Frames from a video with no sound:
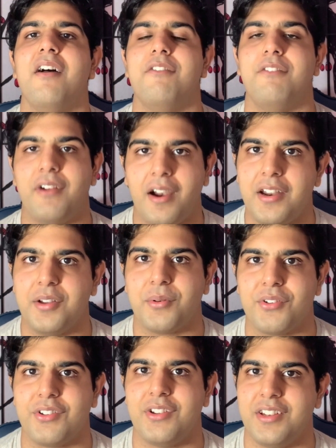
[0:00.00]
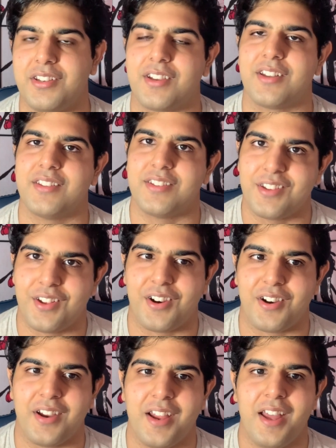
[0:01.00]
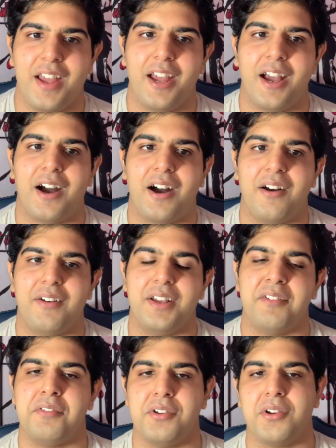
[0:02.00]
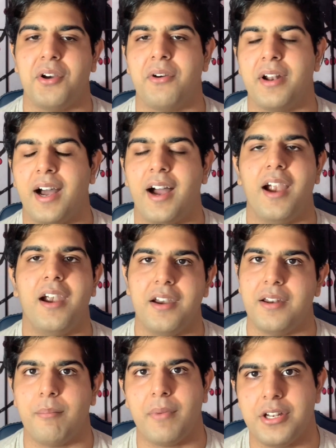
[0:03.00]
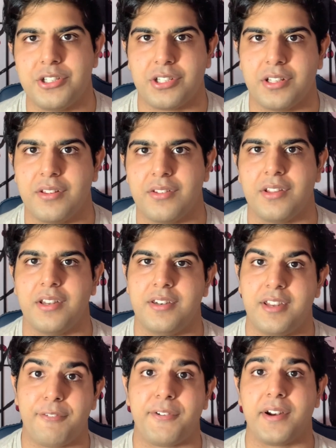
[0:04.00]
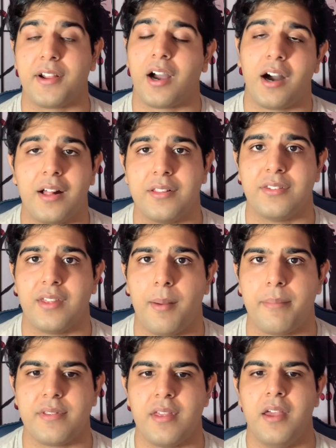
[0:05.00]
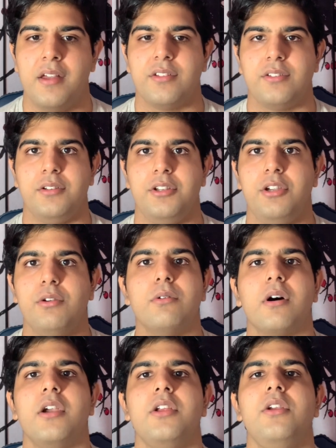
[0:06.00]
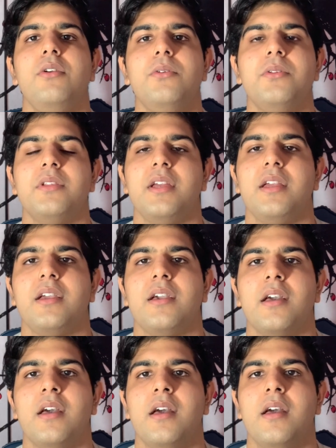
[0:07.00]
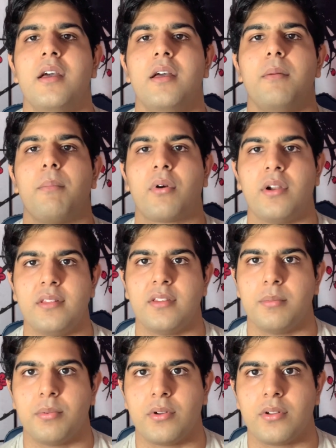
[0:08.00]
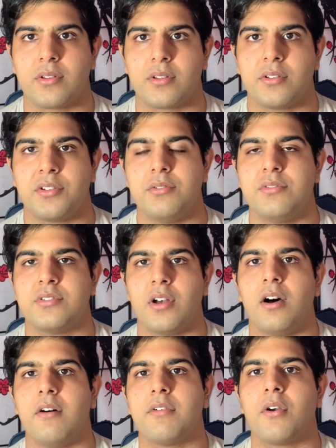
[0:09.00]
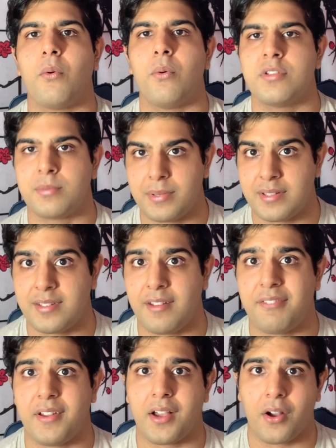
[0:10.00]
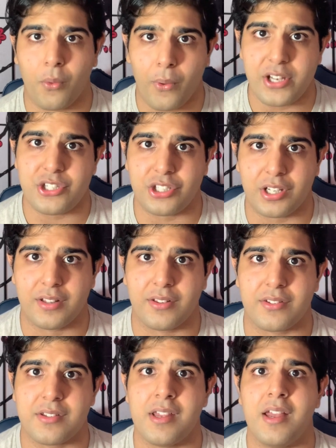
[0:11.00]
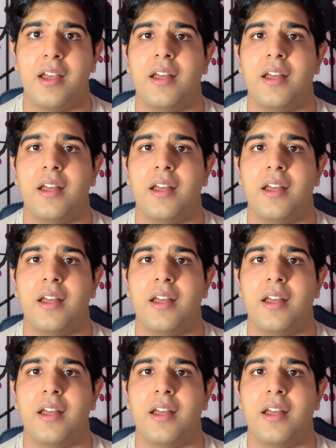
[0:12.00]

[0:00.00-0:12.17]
variables you need to consider if you go in higher dimensions and different concepts. So you are using principles to solve specific questions,